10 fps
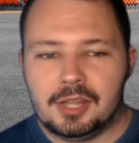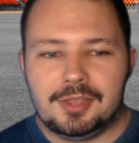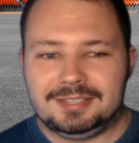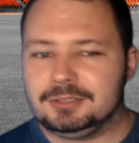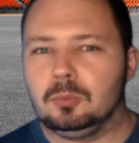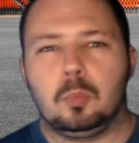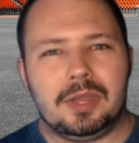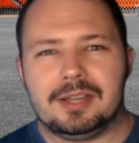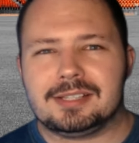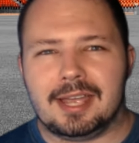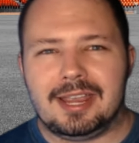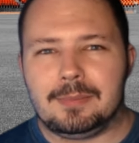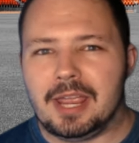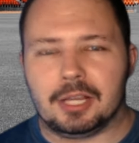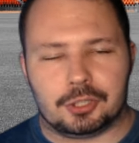This is a weird
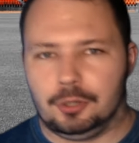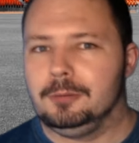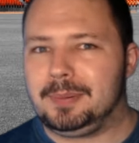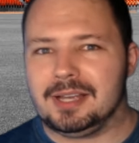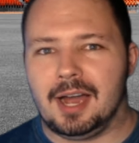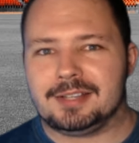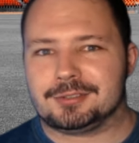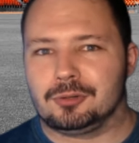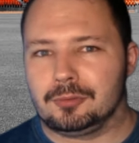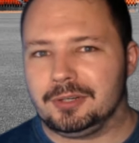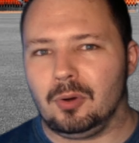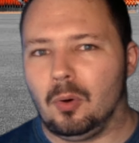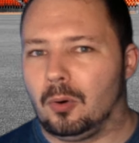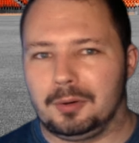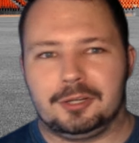game. It could be high-scoring,
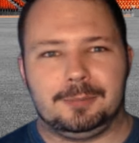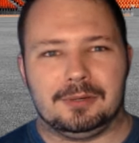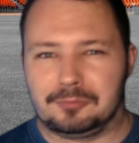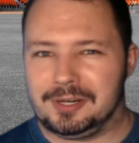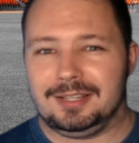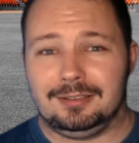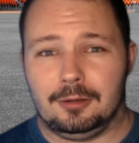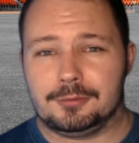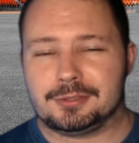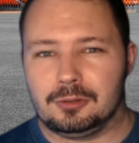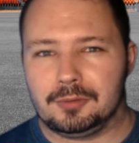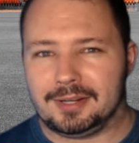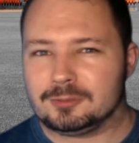or it could be really low-scoring.